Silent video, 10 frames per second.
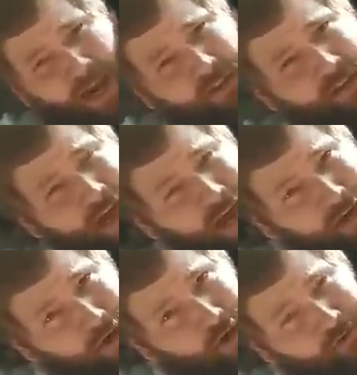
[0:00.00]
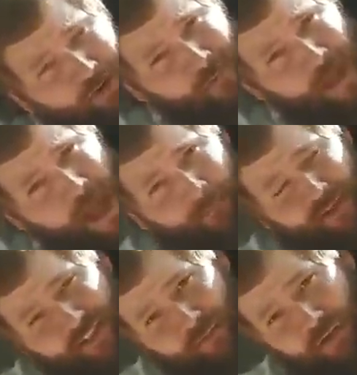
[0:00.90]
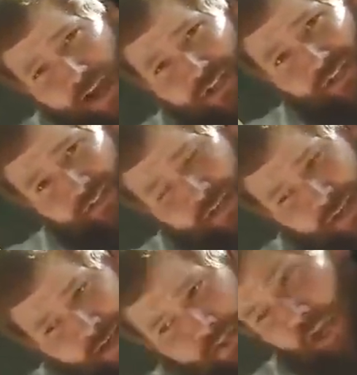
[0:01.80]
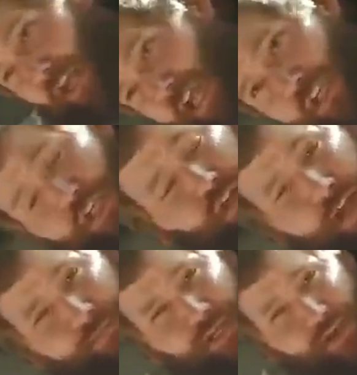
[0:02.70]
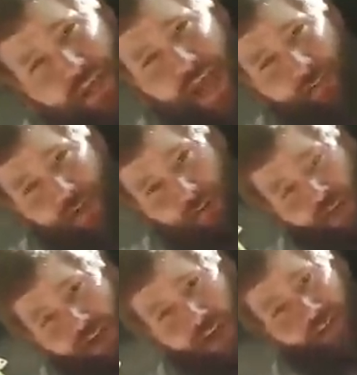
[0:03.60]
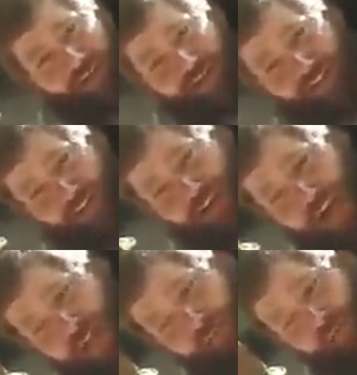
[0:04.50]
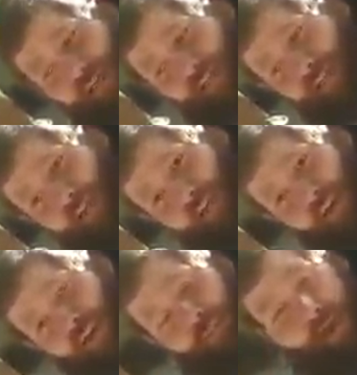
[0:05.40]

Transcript: over to the dining hall for a map and some directions. Then you can head straight up to your cabin and meet your counselors and your cabin mates. Your